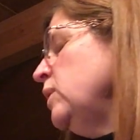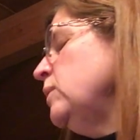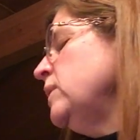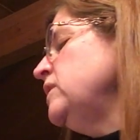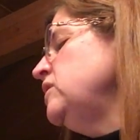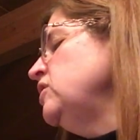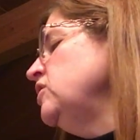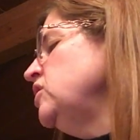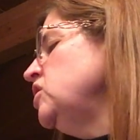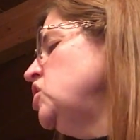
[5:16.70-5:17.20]
we
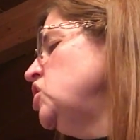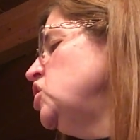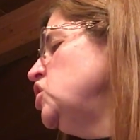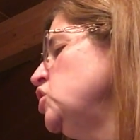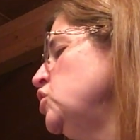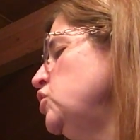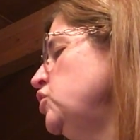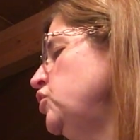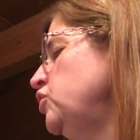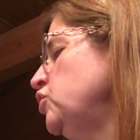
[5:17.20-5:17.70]
went to the
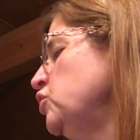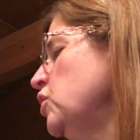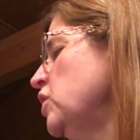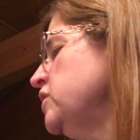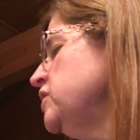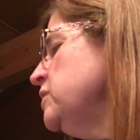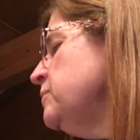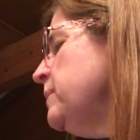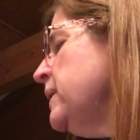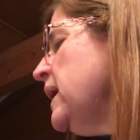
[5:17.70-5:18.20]
shoe
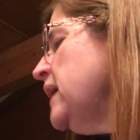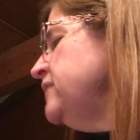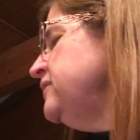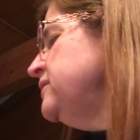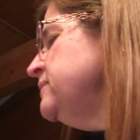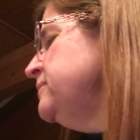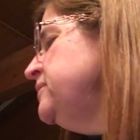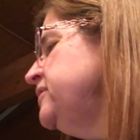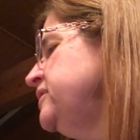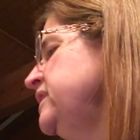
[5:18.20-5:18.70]
store to buy
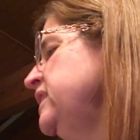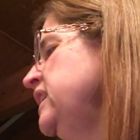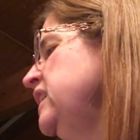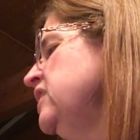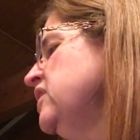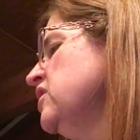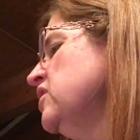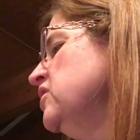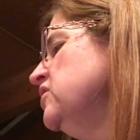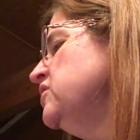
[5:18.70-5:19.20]
some
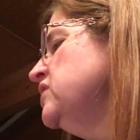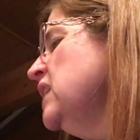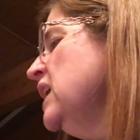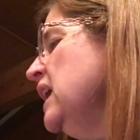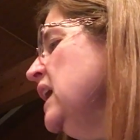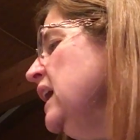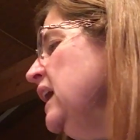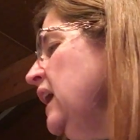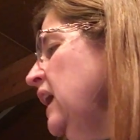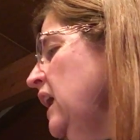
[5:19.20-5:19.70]
sneakers.
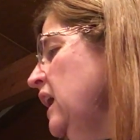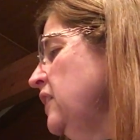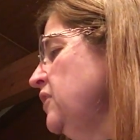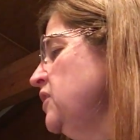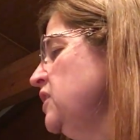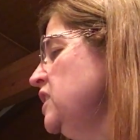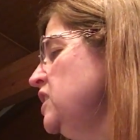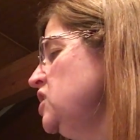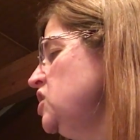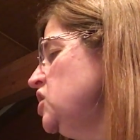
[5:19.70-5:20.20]

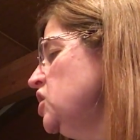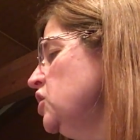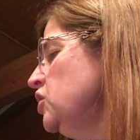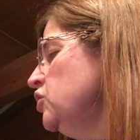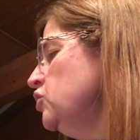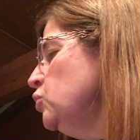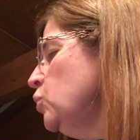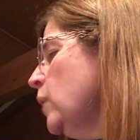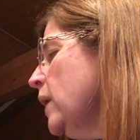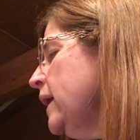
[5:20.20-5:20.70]
Anthony
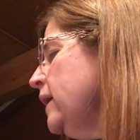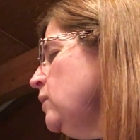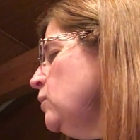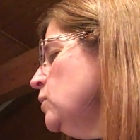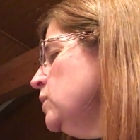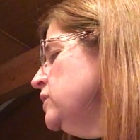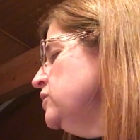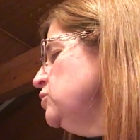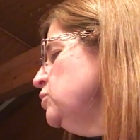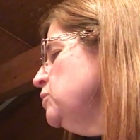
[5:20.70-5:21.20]
chose white
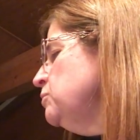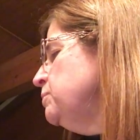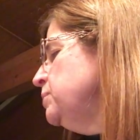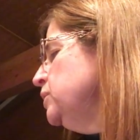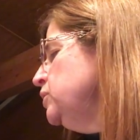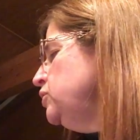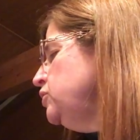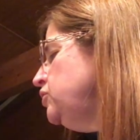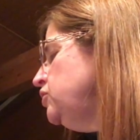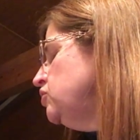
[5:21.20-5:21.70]
ones with
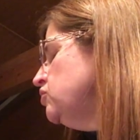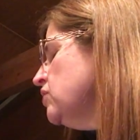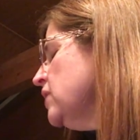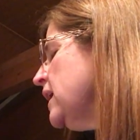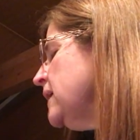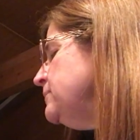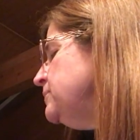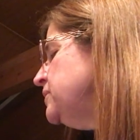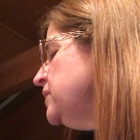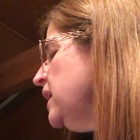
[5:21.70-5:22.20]
blue
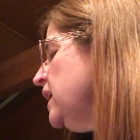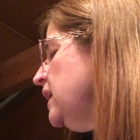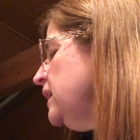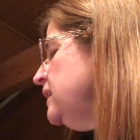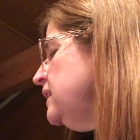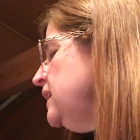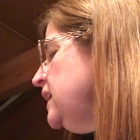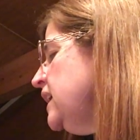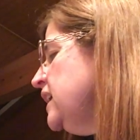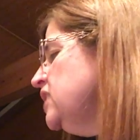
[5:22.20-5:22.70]
stripes.
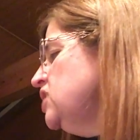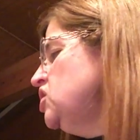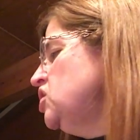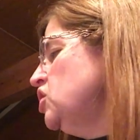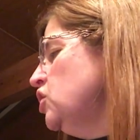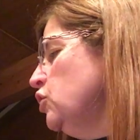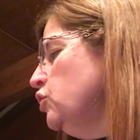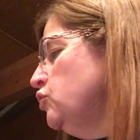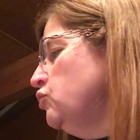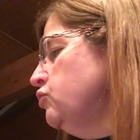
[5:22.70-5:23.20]
Nick
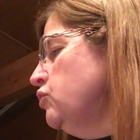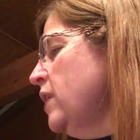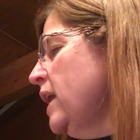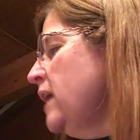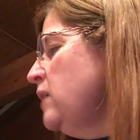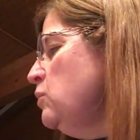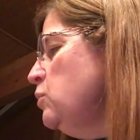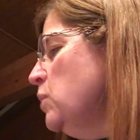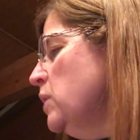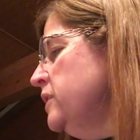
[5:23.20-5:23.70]
chose
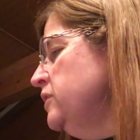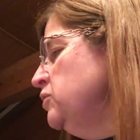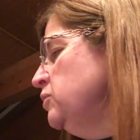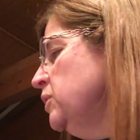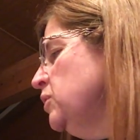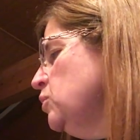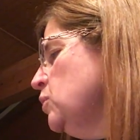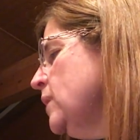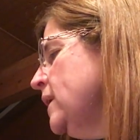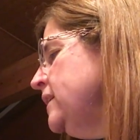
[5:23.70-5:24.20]
red ones
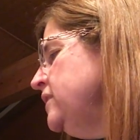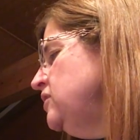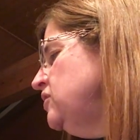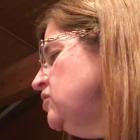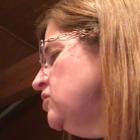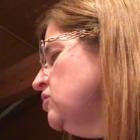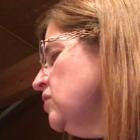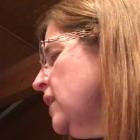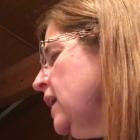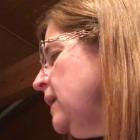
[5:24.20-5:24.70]
with white
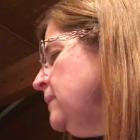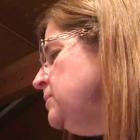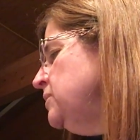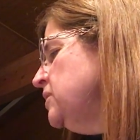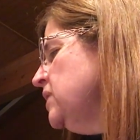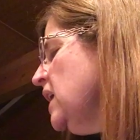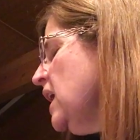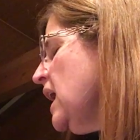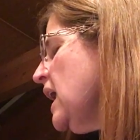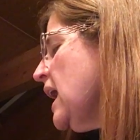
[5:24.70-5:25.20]

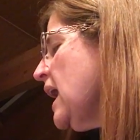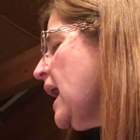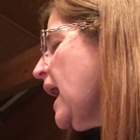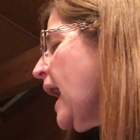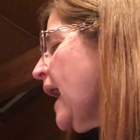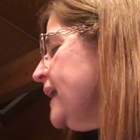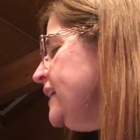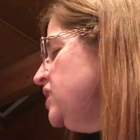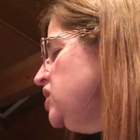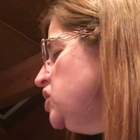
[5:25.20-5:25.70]
stripes.
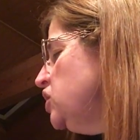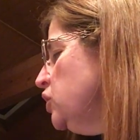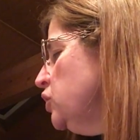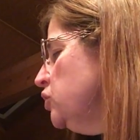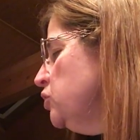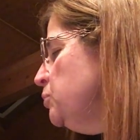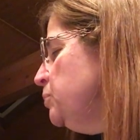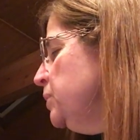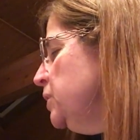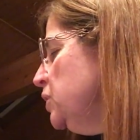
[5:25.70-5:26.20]
I
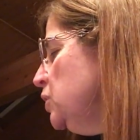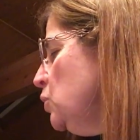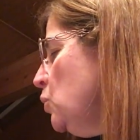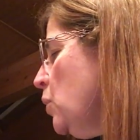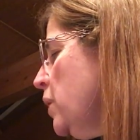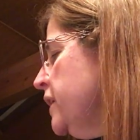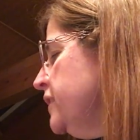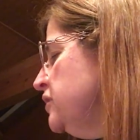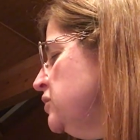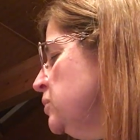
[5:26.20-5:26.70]
chose blue
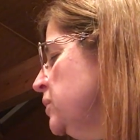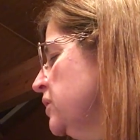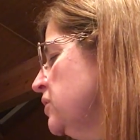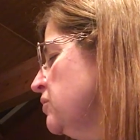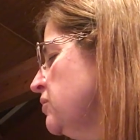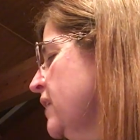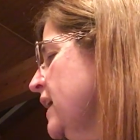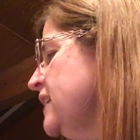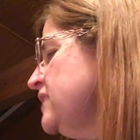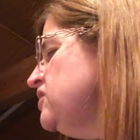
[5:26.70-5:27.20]
ones
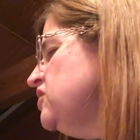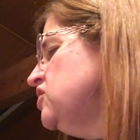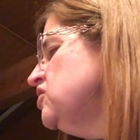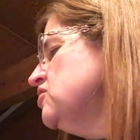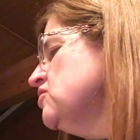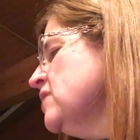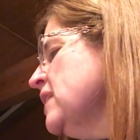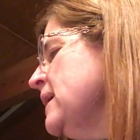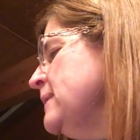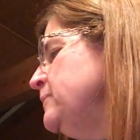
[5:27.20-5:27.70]
with red
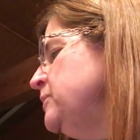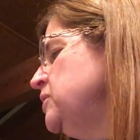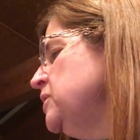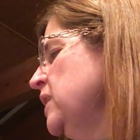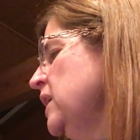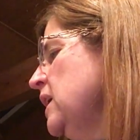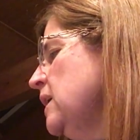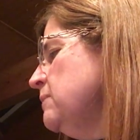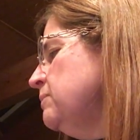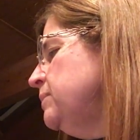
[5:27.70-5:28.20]
stripes.
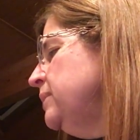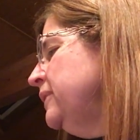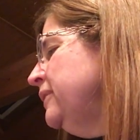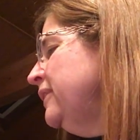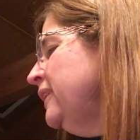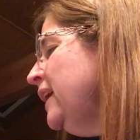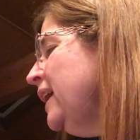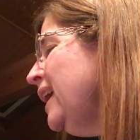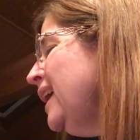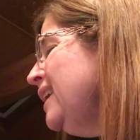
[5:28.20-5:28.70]

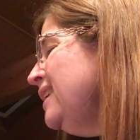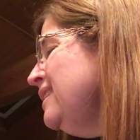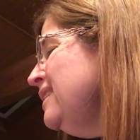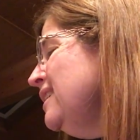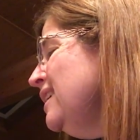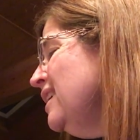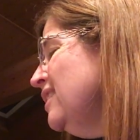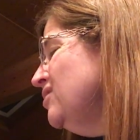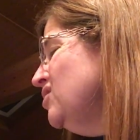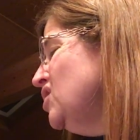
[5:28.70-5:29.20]
But then
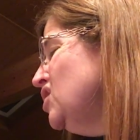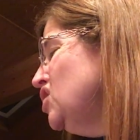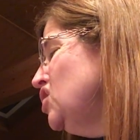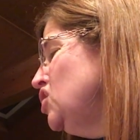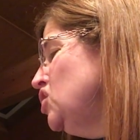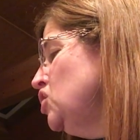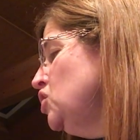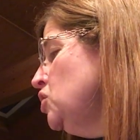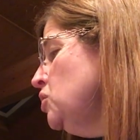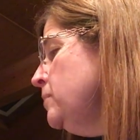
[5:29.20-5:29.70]
the
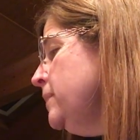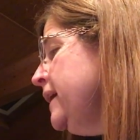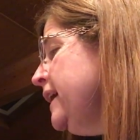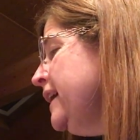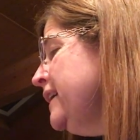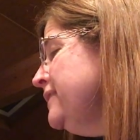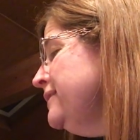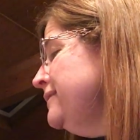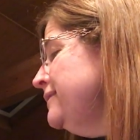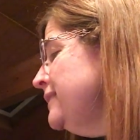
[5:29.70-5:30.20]
shoe
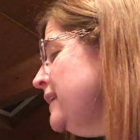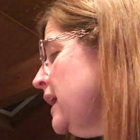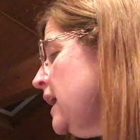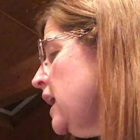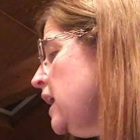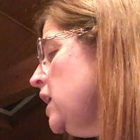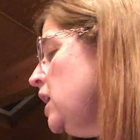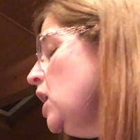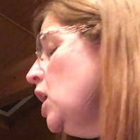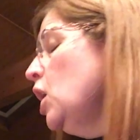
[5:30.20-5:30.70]
man
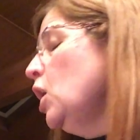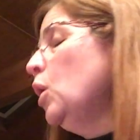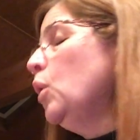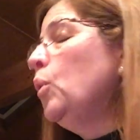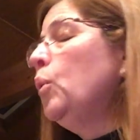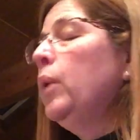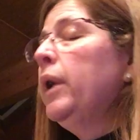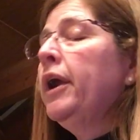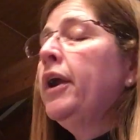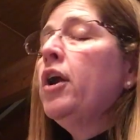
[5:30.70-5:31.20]
said,
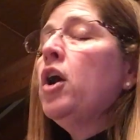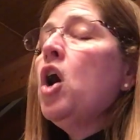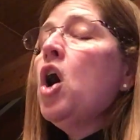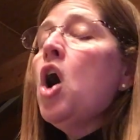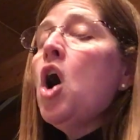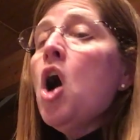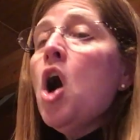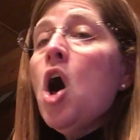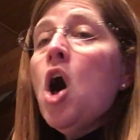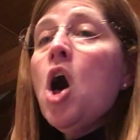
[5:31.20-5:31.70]
we're
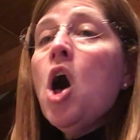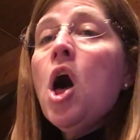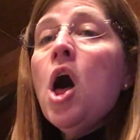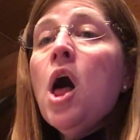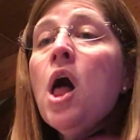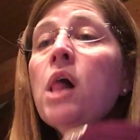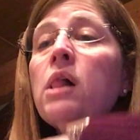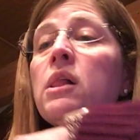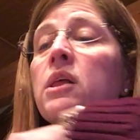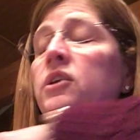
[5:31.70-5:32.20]

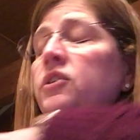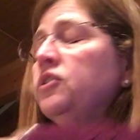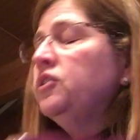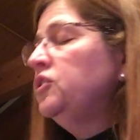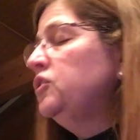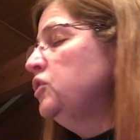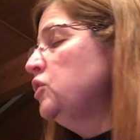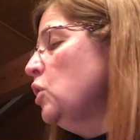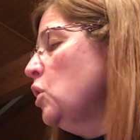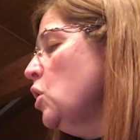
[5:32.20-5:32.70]
all
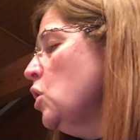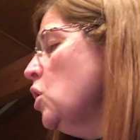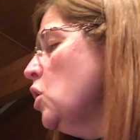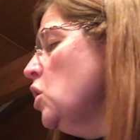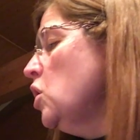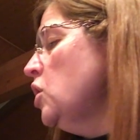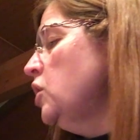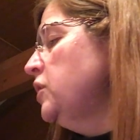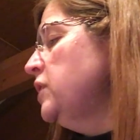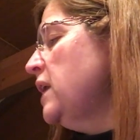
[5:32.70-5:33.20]

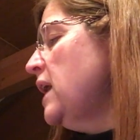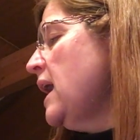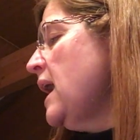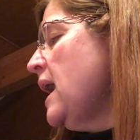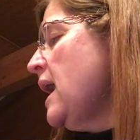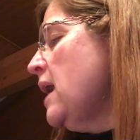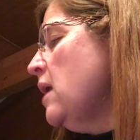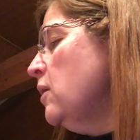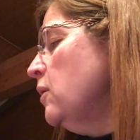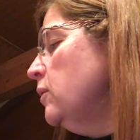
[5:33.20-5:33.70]
sold
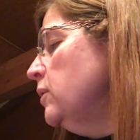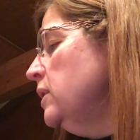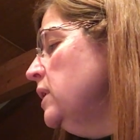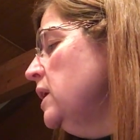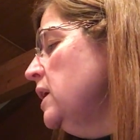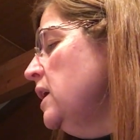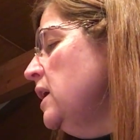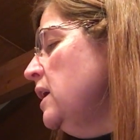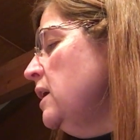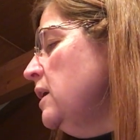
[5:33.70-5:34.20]
out.
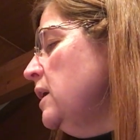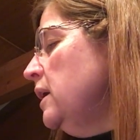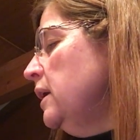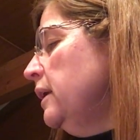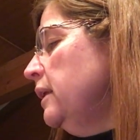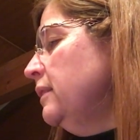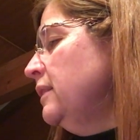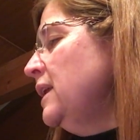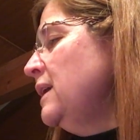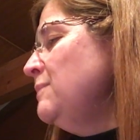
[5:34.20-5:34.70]

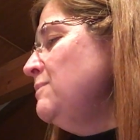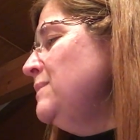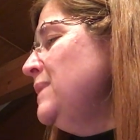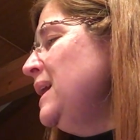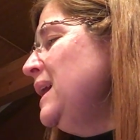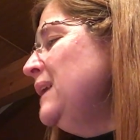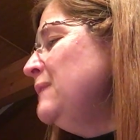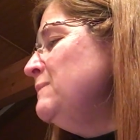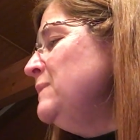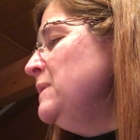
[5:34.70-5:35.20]
They
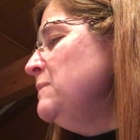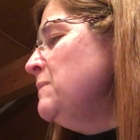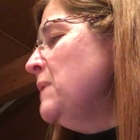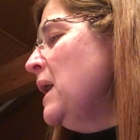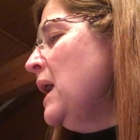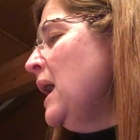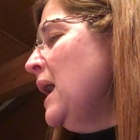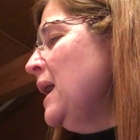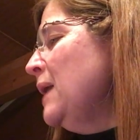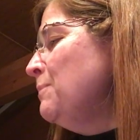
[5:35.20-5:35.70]
made me
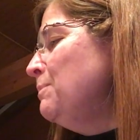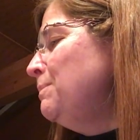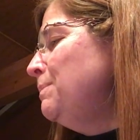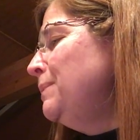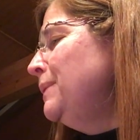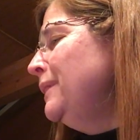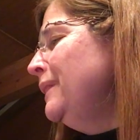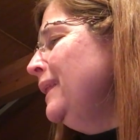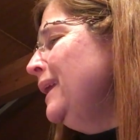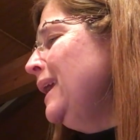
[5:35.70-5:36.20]
buy a
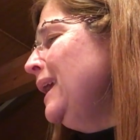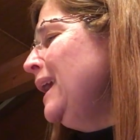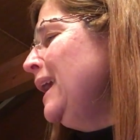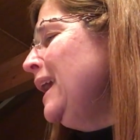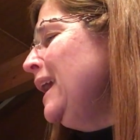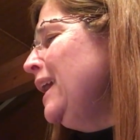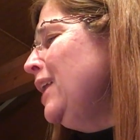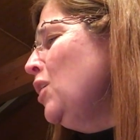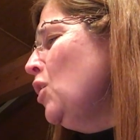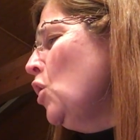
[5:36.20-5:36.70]

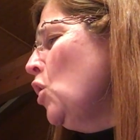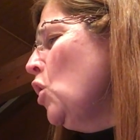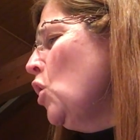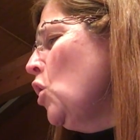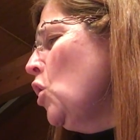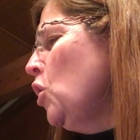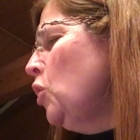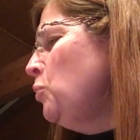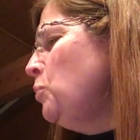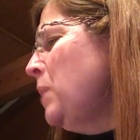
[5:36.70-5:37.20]
plain
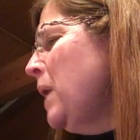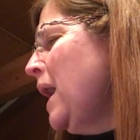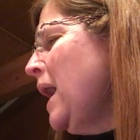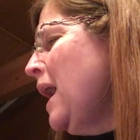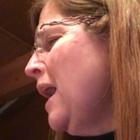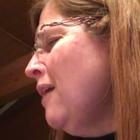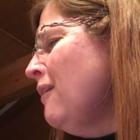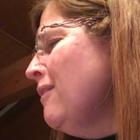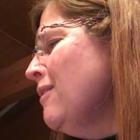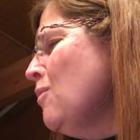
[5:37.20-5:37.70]
old
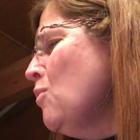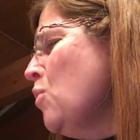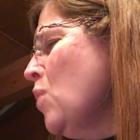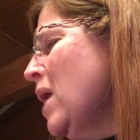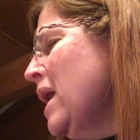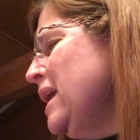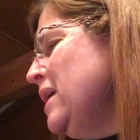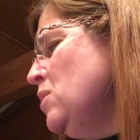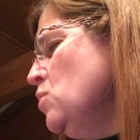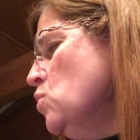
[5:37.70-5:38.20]
pair of
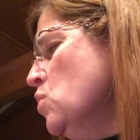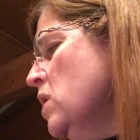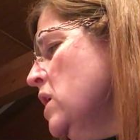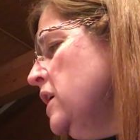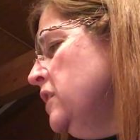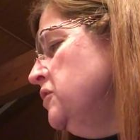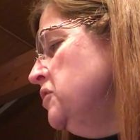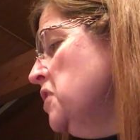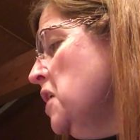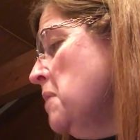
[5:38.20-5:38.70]
white
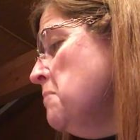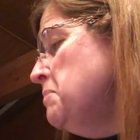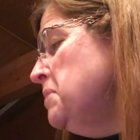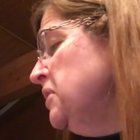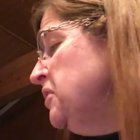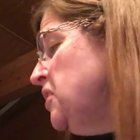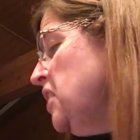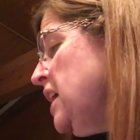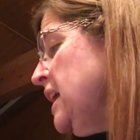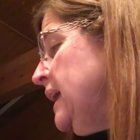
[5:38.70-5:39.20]
ones,
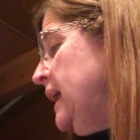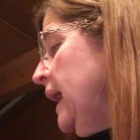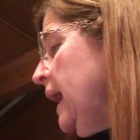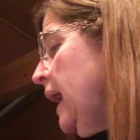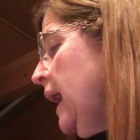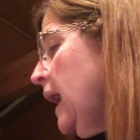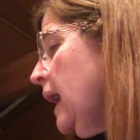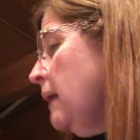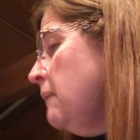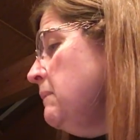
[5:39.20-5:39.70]
but they
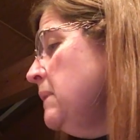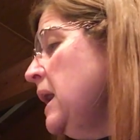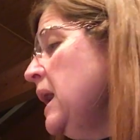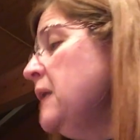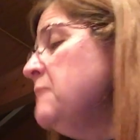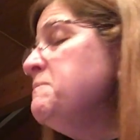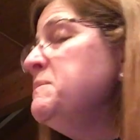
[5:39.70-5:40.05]
can't make